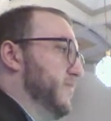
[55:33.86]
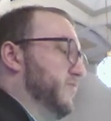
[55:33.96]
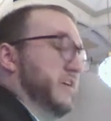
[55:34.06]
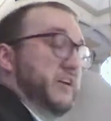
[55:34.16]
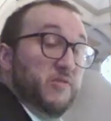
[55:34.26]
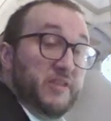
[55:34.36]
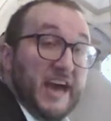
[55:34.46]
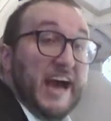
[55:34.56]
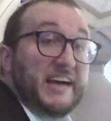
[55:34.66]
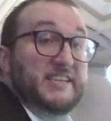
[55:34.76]
we can only
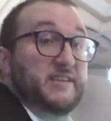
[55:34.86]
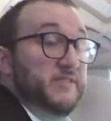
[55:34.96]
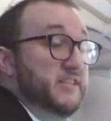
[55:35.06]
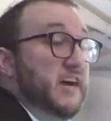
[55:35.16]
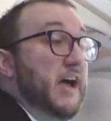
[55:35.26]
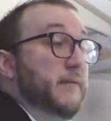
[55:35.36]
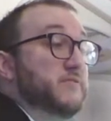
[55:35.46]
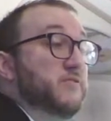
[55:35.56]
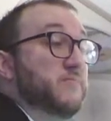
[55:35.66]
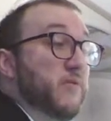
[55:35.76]
accent with time,
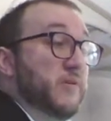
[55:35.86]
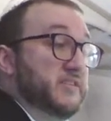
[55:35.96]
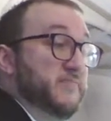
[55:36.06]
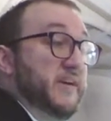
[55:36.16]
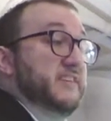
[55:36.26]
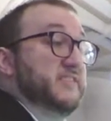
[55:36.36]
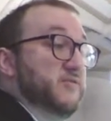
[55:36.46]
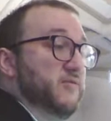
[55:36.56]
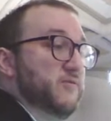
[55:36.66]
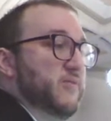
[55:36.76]
so more space.
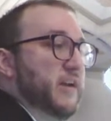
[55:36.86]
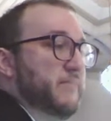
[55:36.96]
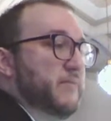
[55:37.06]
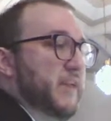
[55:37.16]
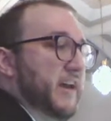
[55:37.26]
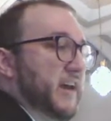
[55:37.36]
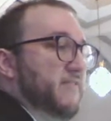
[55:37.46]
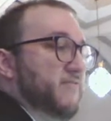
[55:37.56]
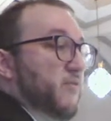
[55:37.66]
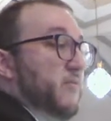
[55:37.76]
So when I play
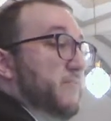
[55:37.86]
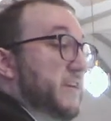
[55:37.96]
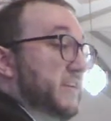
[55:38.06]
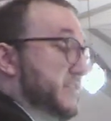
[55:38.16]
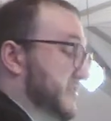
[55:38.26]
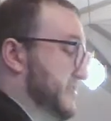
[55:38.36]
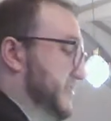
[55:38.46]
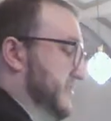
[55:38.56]
four beats,